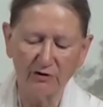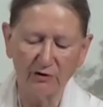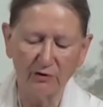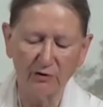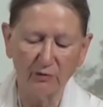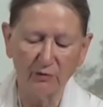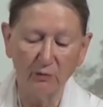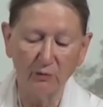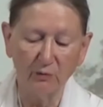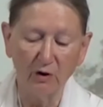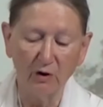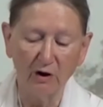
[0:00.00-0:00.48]

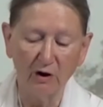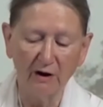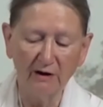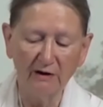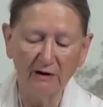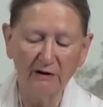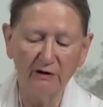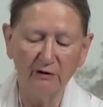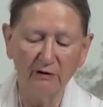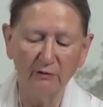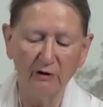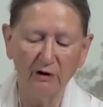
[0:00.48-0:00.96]
you
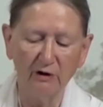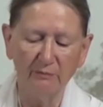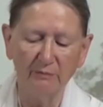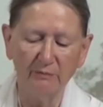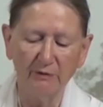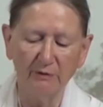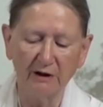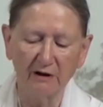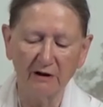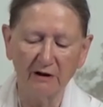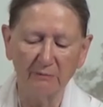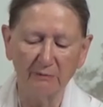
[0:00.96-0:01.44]
while you are
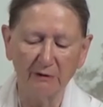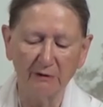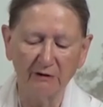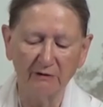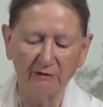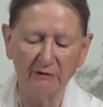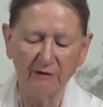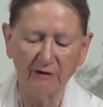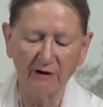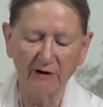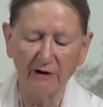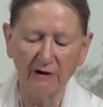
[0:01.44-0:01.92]
becoming
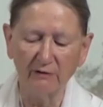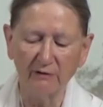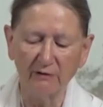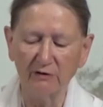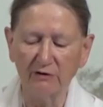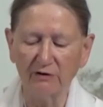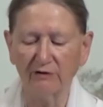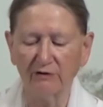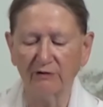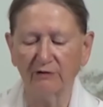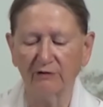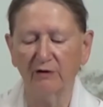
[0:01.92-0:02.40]

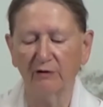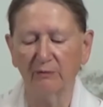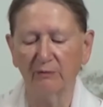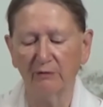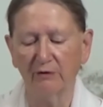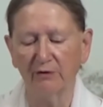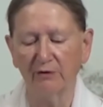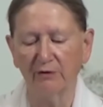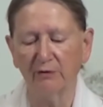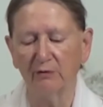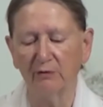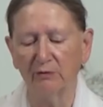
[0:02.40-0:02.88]
flowers from
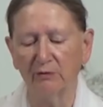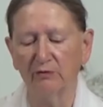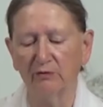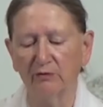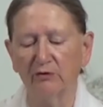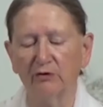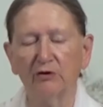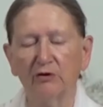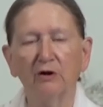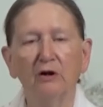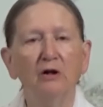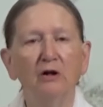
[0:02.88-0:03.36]

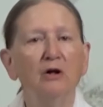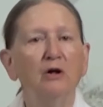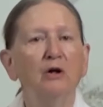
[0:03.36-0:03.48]
thorns